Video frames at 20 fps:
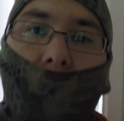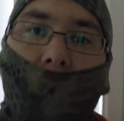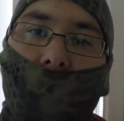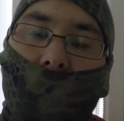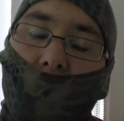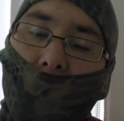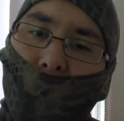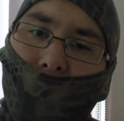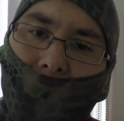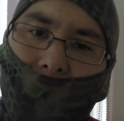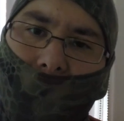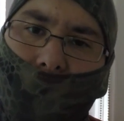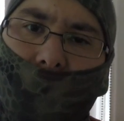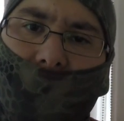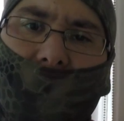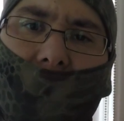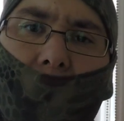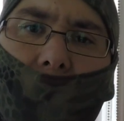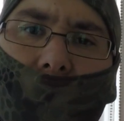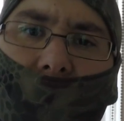So why did we
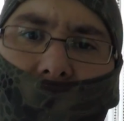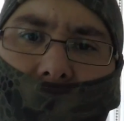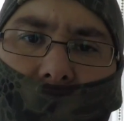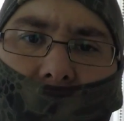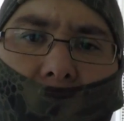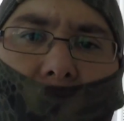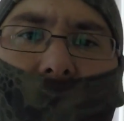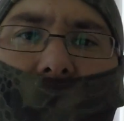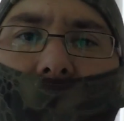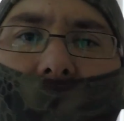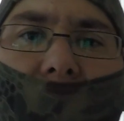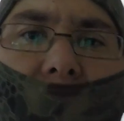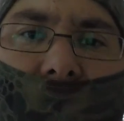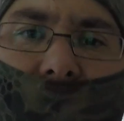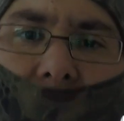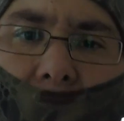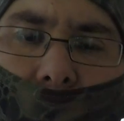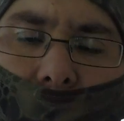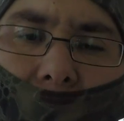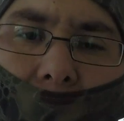go with the names that we have
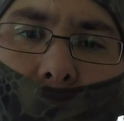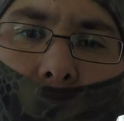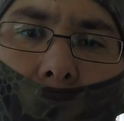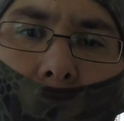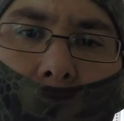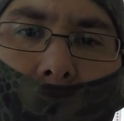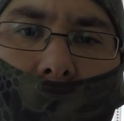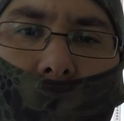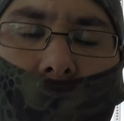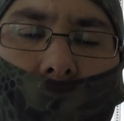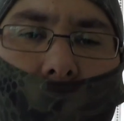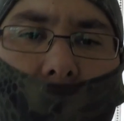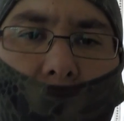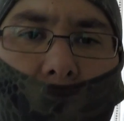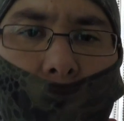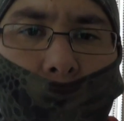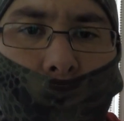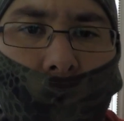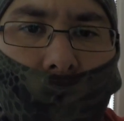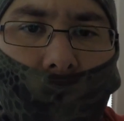named our bikes?
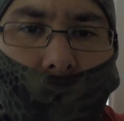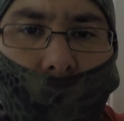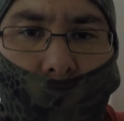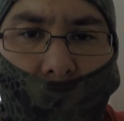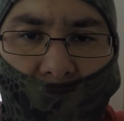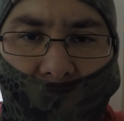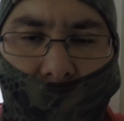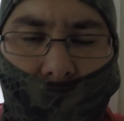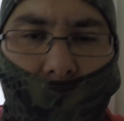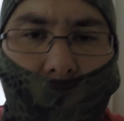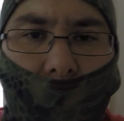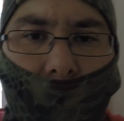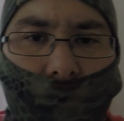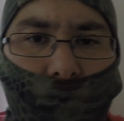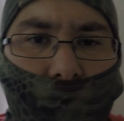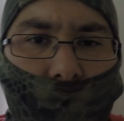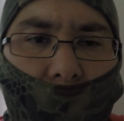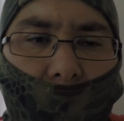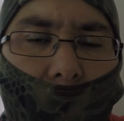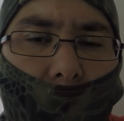Well, the
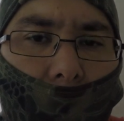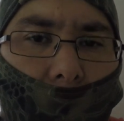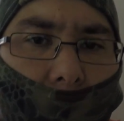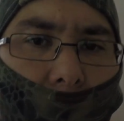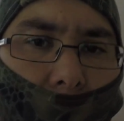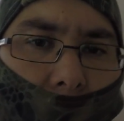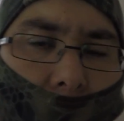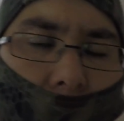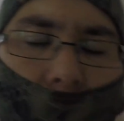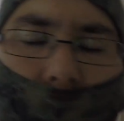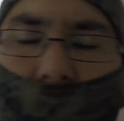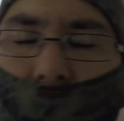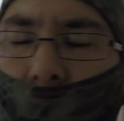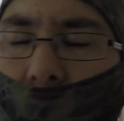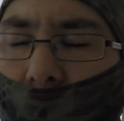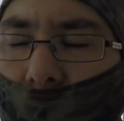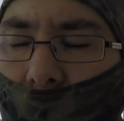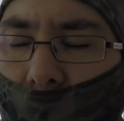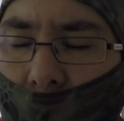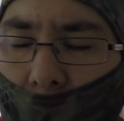Don
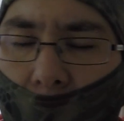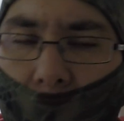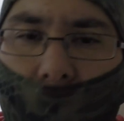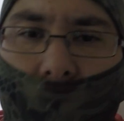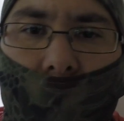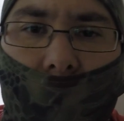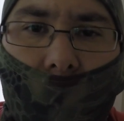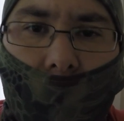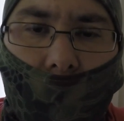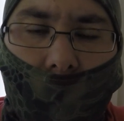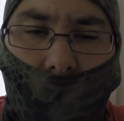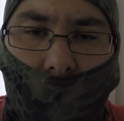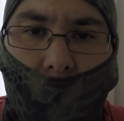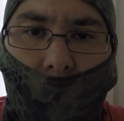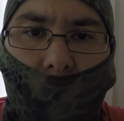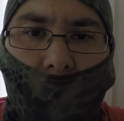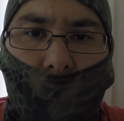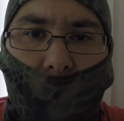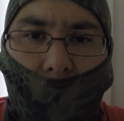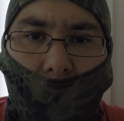absolutely loves
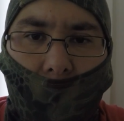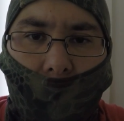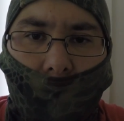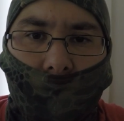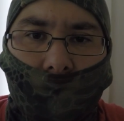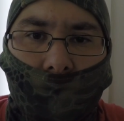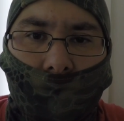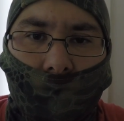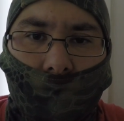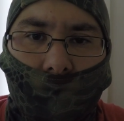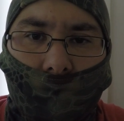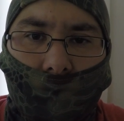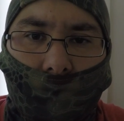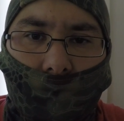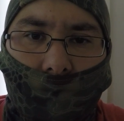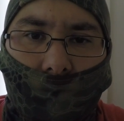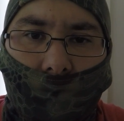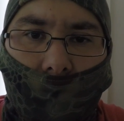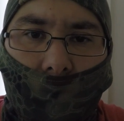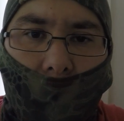Dolly Parton.
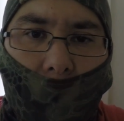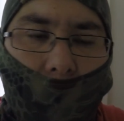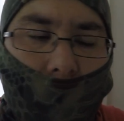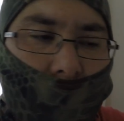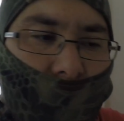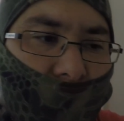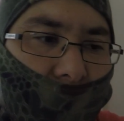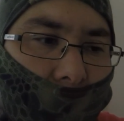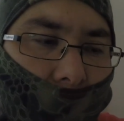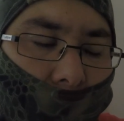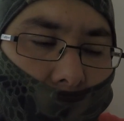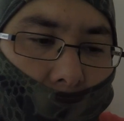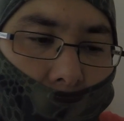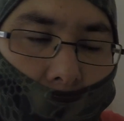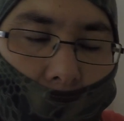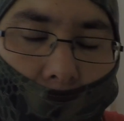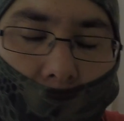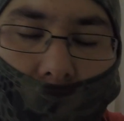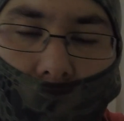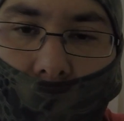Has for her
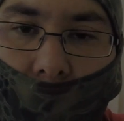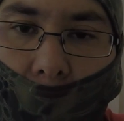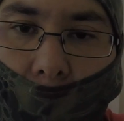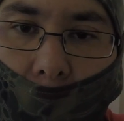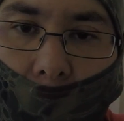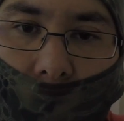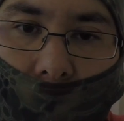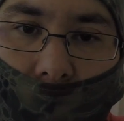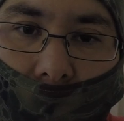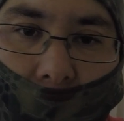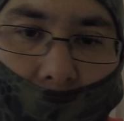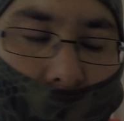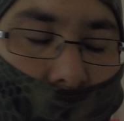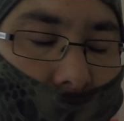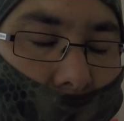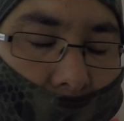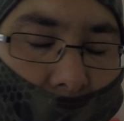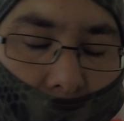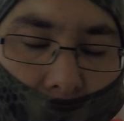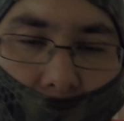whole life, has
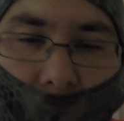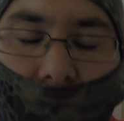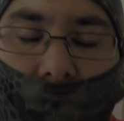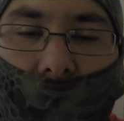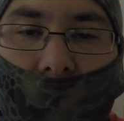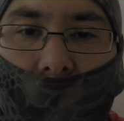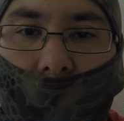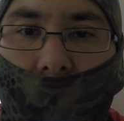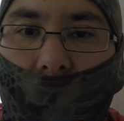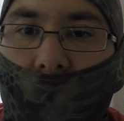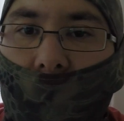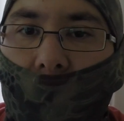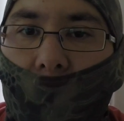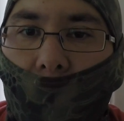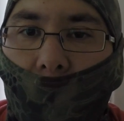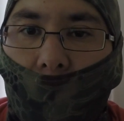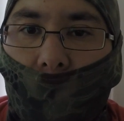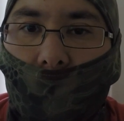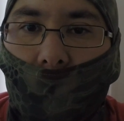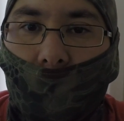every single
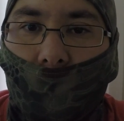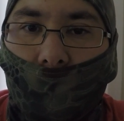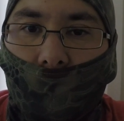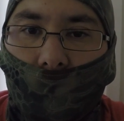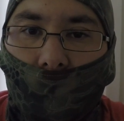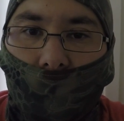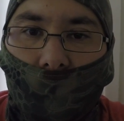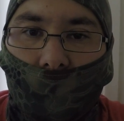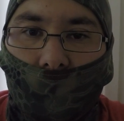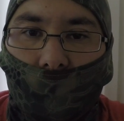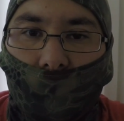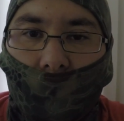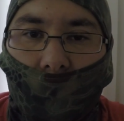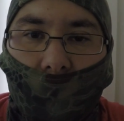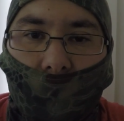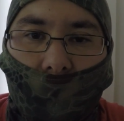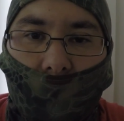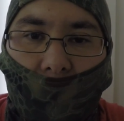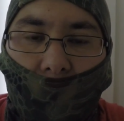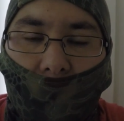album.
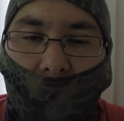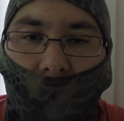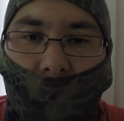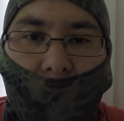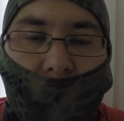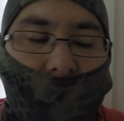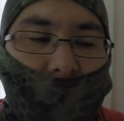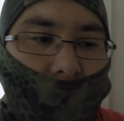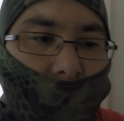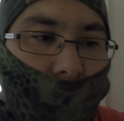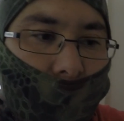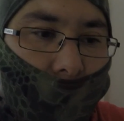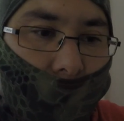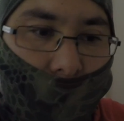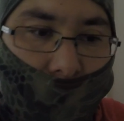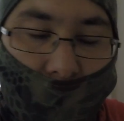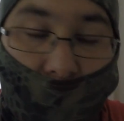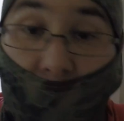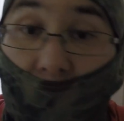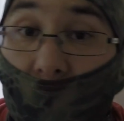Loves it a
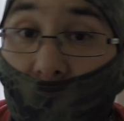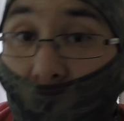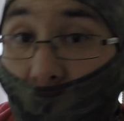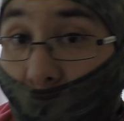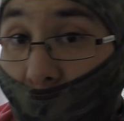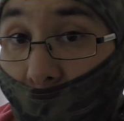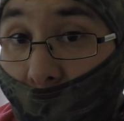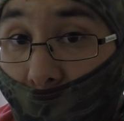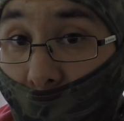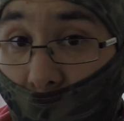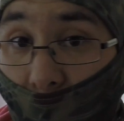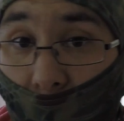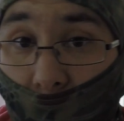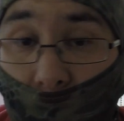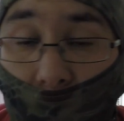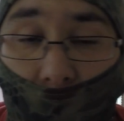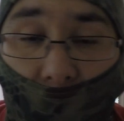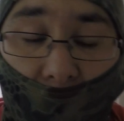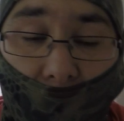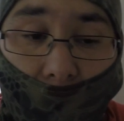bit, been to a concert,
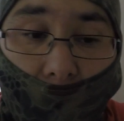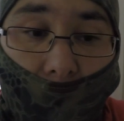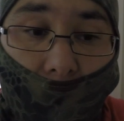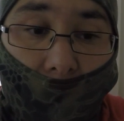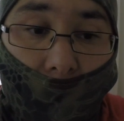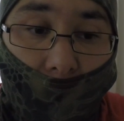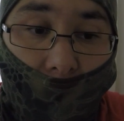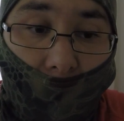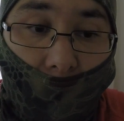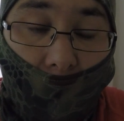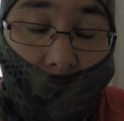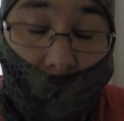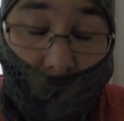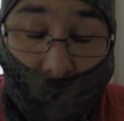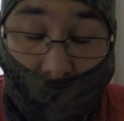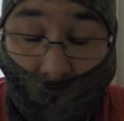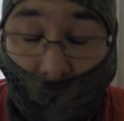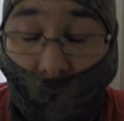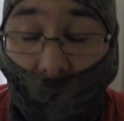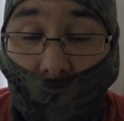
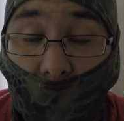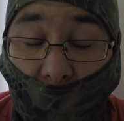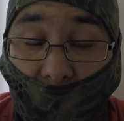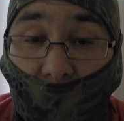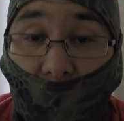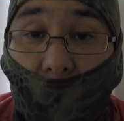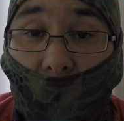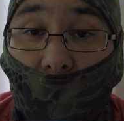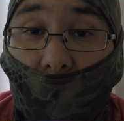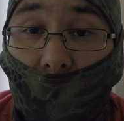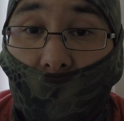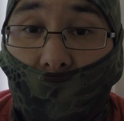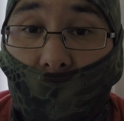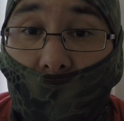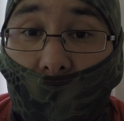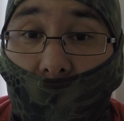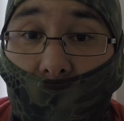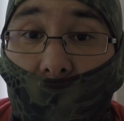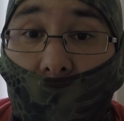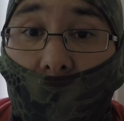and still wants to get
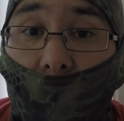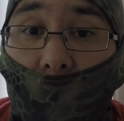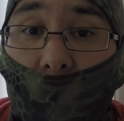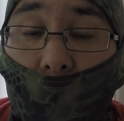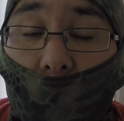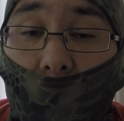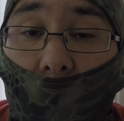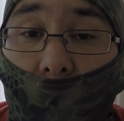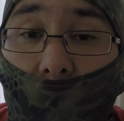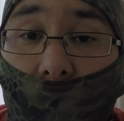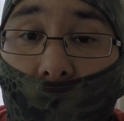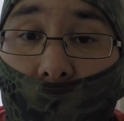to Dollywood.